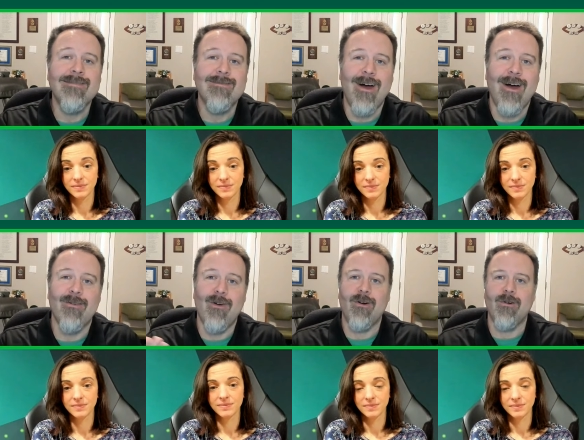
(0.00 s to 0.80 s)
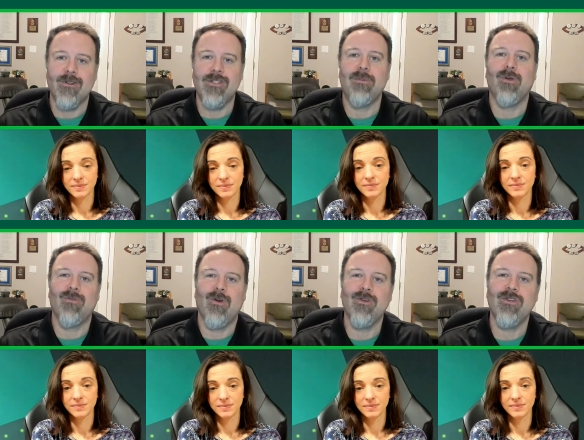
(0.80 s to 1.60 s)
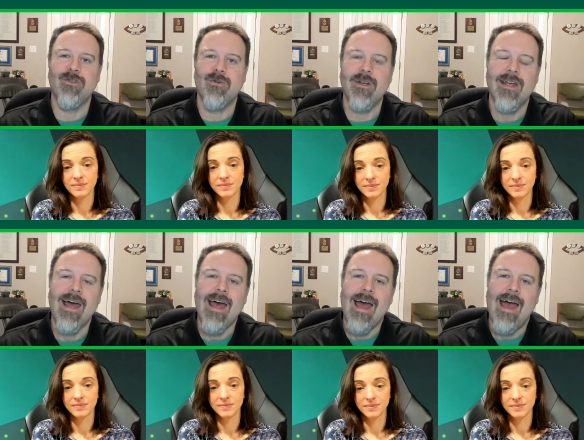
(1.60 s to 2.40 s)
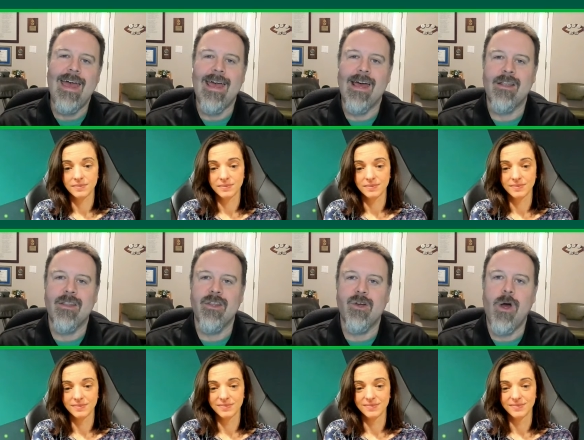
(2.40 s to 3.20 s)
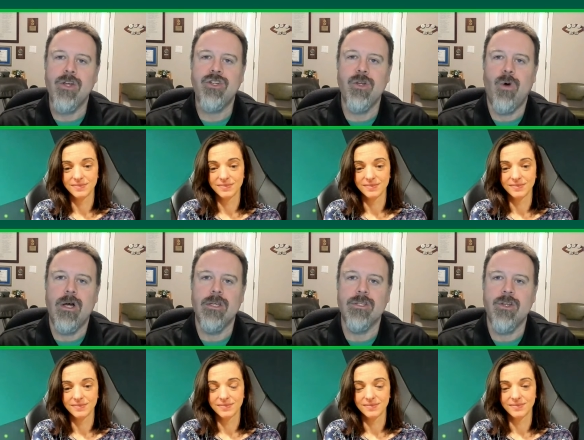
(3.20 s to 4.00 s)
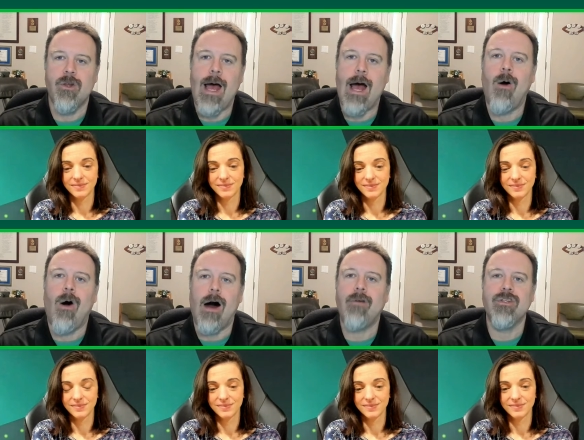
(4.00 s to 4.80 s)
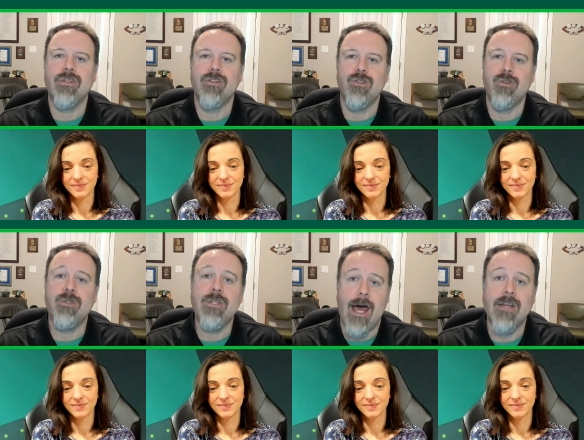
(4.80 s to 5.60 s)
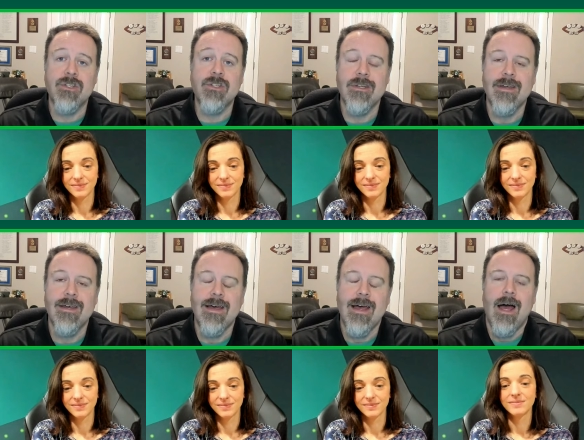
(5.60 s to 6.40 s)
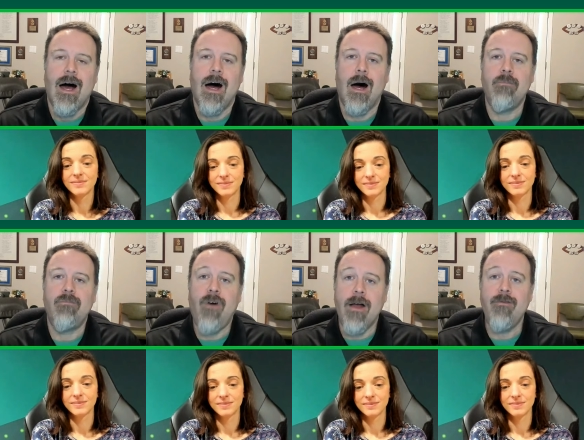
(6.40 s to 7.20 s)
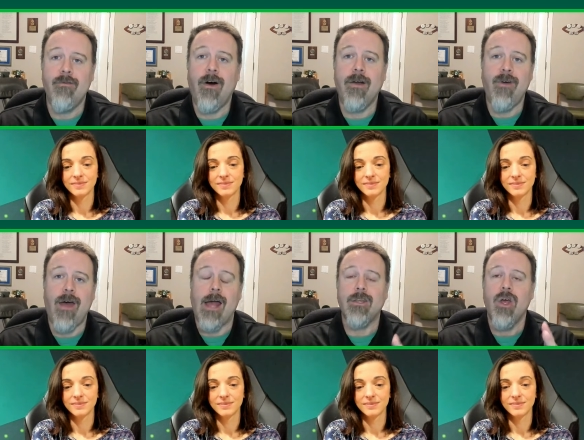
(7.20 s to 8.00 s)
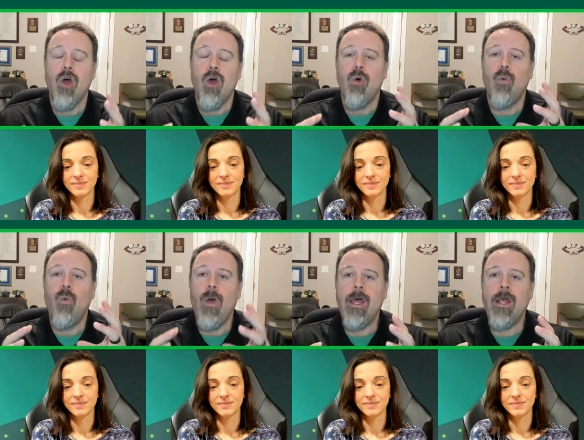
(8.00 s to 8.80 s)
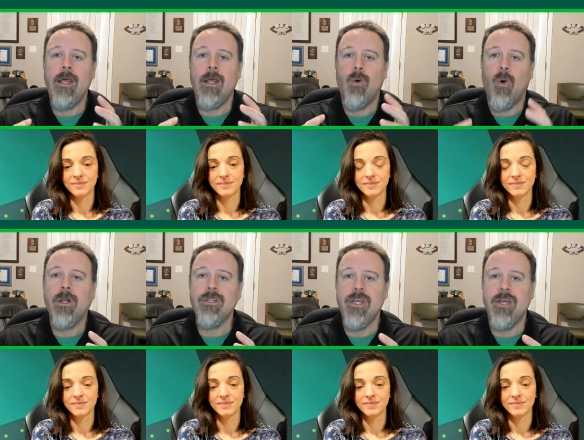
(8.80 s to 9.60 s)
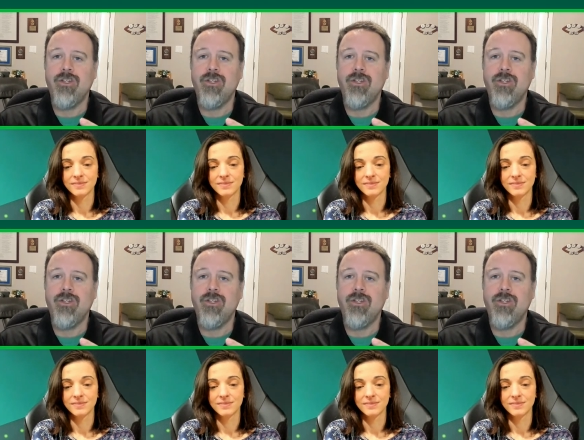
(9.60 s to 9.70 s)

Speaker 1: right, or, or a similar version to it. And the question was, you know, how often do you test? Um, fun, fun fact, when an organization